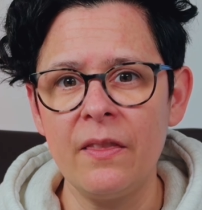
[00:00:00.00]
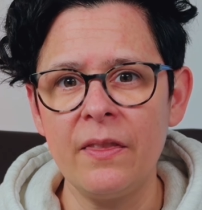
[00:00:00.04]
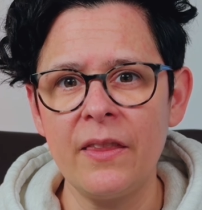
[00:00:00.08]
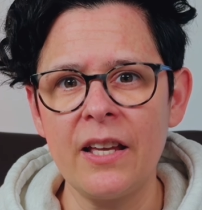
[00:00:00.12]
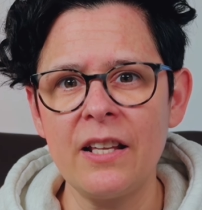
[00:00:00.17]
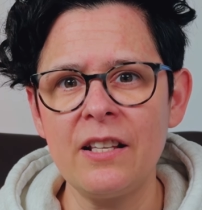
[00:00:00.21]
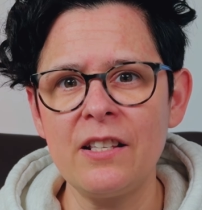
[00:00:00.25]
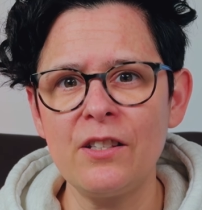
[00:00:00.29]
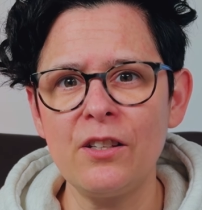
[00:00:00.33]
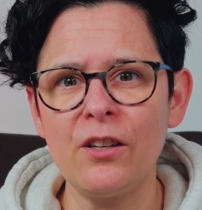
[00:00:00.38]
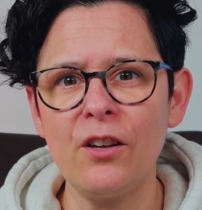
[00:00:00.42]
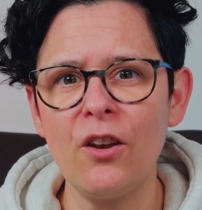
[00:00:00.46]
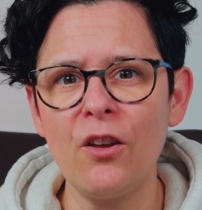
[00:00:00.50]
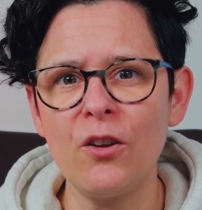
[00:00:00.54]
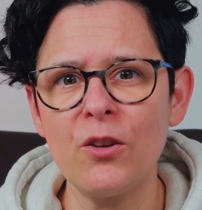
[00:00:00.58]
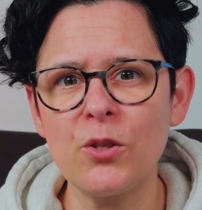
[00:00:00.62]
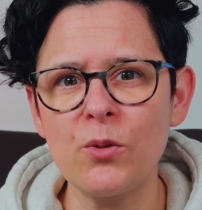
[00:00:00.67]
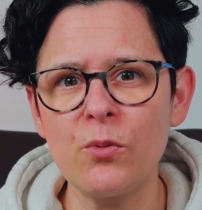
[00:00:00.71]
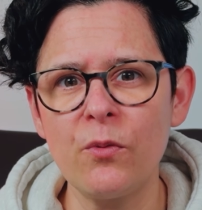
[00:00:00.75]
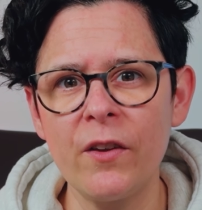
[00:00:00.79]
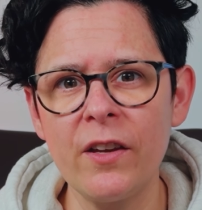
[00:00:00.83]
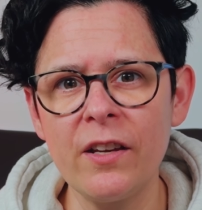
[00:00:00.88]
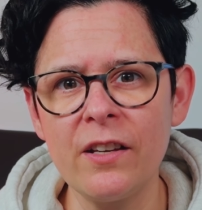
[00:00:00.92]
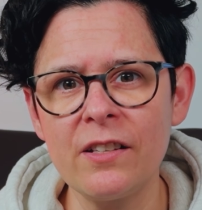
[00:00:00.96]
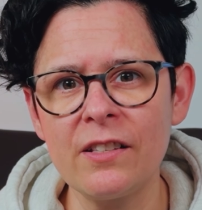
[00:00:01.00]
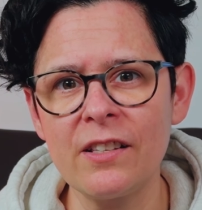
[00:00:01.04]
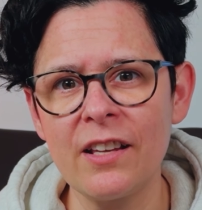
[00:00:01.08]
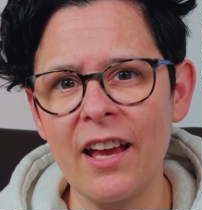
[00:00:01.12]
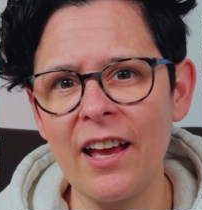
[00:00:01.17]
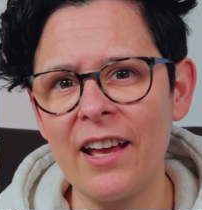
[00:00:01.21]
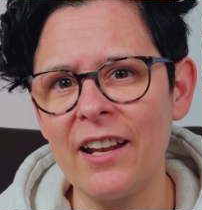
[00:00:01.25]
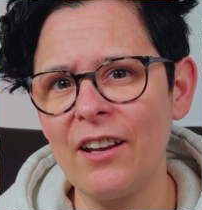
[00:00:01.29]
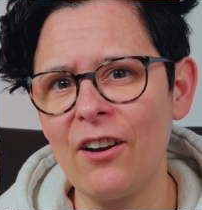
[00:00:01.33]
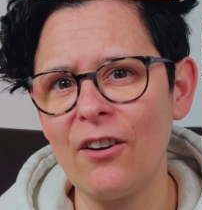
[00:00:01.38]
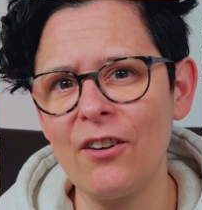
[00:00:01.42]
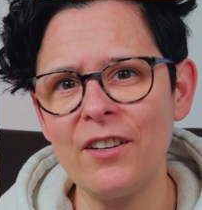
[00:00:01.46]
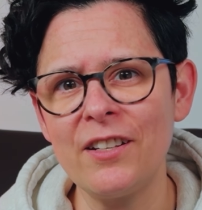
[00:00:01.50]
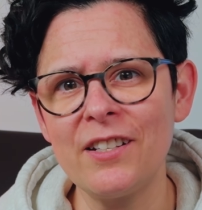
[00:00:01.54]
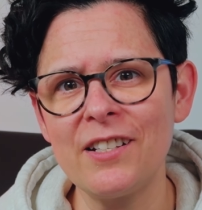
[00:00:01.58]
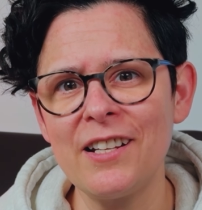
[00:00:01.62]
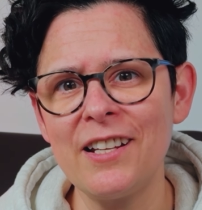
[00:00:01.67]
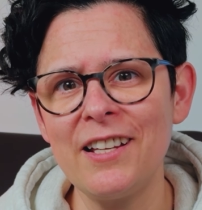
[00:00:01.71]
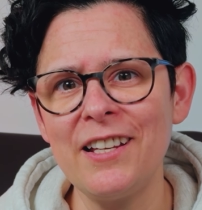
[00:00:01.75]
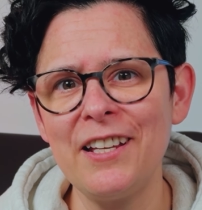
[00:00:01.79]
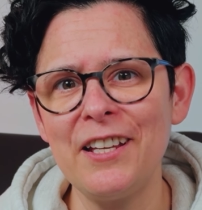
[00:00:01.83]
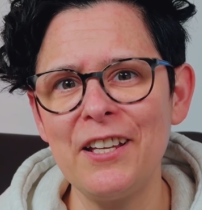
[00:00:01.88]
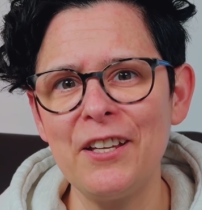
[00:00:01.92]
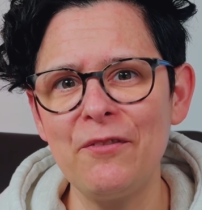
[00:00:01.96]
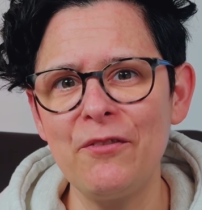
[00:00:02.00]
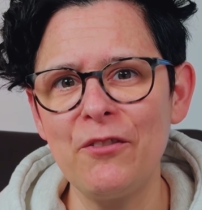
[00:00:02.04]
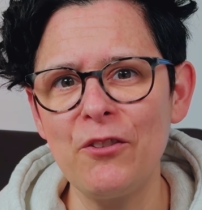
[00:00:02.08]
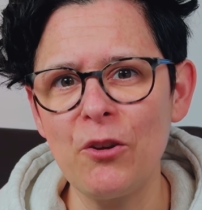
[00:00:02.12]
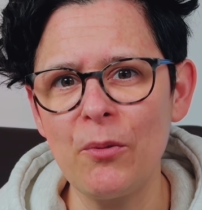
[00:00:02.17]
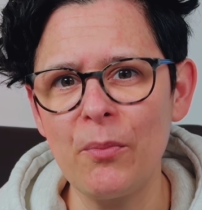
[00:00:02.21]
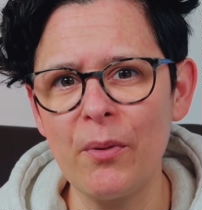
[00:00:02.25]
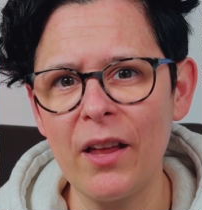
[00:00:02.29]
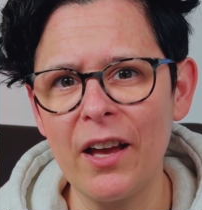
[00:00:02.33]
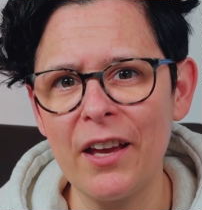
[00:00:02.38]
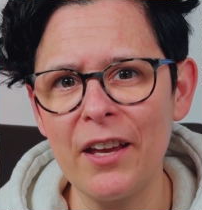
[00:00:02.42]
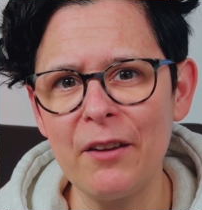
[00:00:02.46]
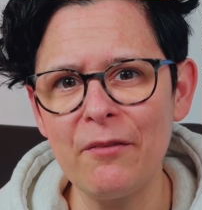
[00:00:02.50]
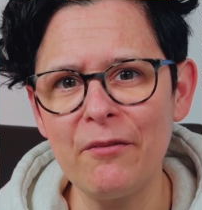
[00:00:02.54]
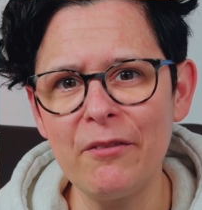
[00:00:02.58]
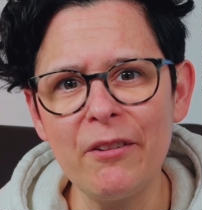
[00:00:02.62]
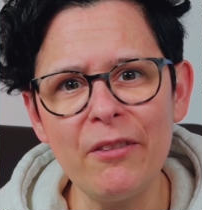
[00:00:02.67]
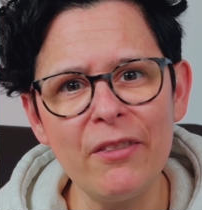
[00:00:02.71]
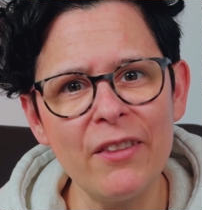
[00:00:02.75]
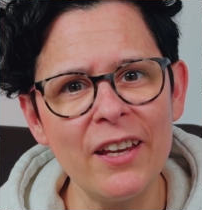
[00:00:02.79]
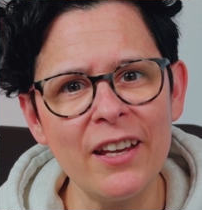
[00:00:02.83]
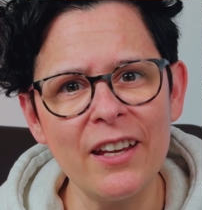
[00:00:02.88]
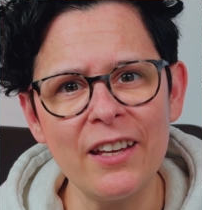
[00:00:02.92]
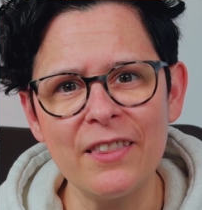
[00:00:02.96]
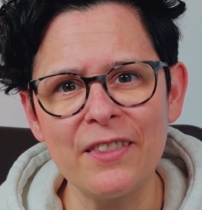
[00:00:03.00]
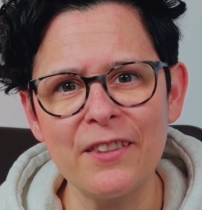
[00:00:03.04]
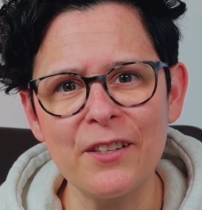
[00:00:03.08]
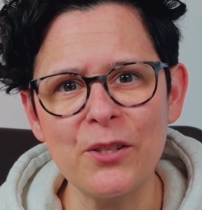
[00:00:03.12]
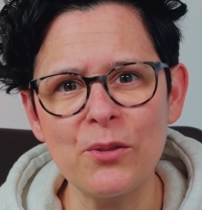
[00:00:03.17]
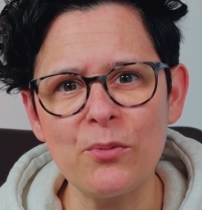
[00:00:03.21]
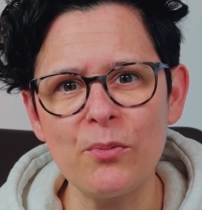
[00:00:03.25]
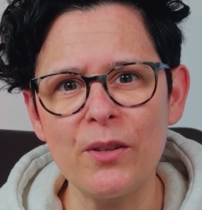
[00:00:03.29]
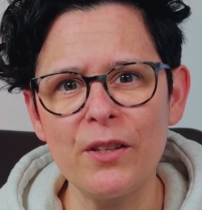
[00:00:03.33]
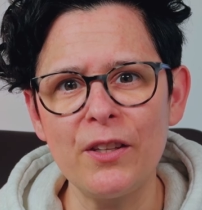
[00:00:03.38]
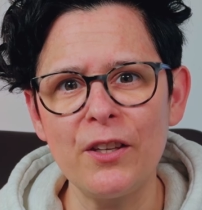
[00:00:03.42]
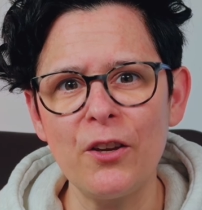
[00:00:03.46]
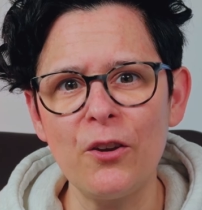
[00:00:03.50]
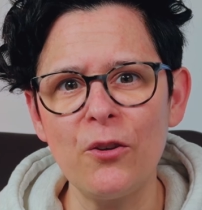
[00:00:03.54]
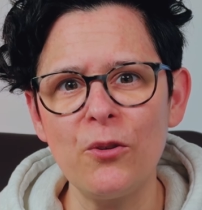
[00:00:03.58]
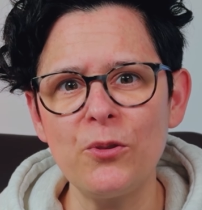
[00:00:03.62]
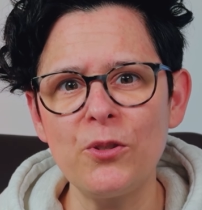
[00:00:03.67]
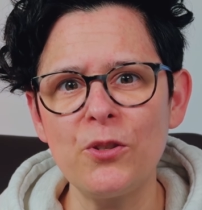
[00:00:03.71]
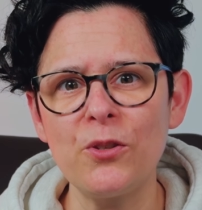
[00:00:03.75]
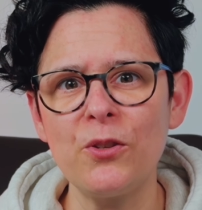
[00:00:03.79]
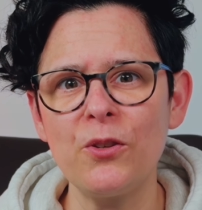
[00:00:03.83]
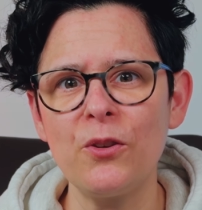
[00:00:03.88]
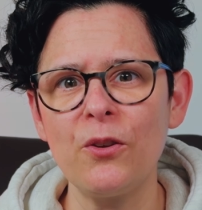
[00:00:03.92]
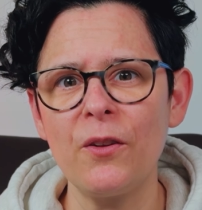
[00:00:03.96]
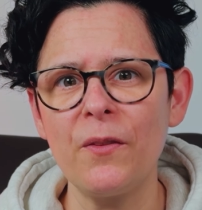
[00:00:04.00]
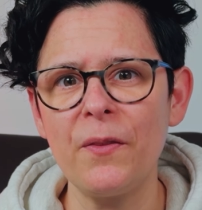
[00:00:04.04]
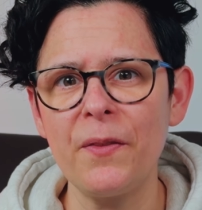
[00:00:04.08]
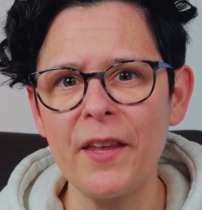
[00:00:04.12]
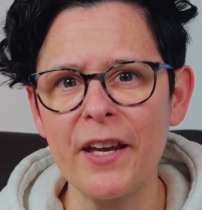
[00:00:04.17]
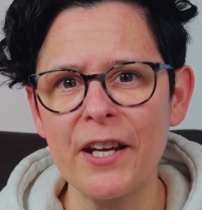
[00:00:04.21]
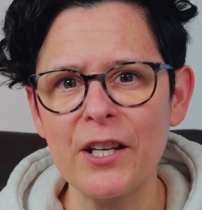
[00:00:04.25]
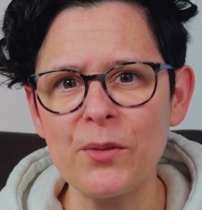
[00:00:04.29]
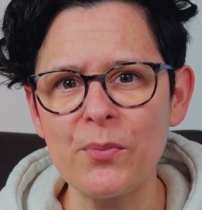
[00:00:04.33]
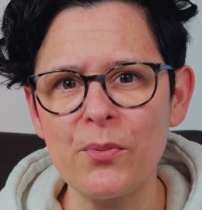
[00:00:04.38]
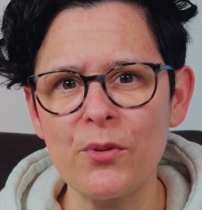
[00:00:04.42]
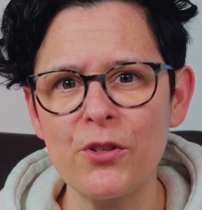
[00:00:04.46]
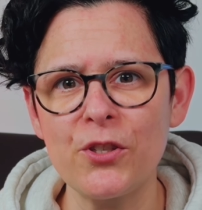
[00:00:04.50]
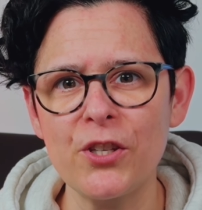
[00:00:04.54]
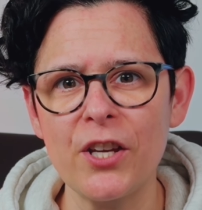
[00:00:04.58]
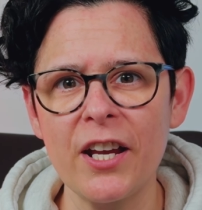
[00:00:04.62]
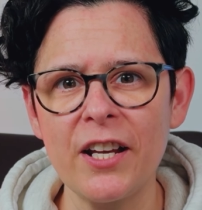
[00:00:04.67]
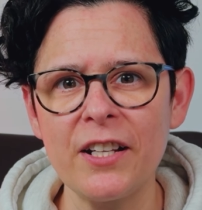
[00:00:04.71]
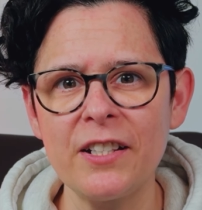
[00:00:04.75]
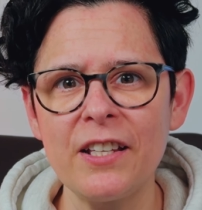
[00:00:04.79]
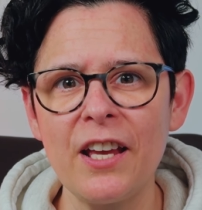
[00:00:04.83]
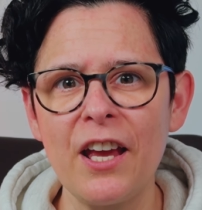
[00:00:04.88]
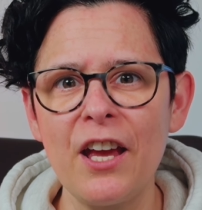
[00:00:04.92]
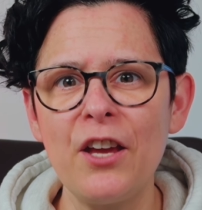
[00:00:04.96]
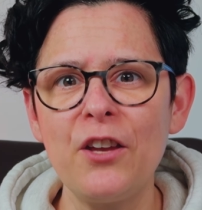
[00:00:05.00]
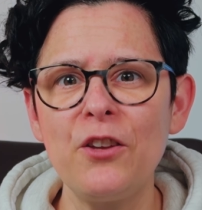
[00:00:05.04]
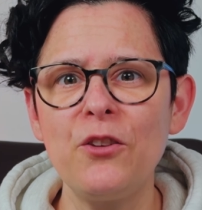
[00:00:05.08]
That's the last fix, and honestly, if you apply everything in this video to your next project,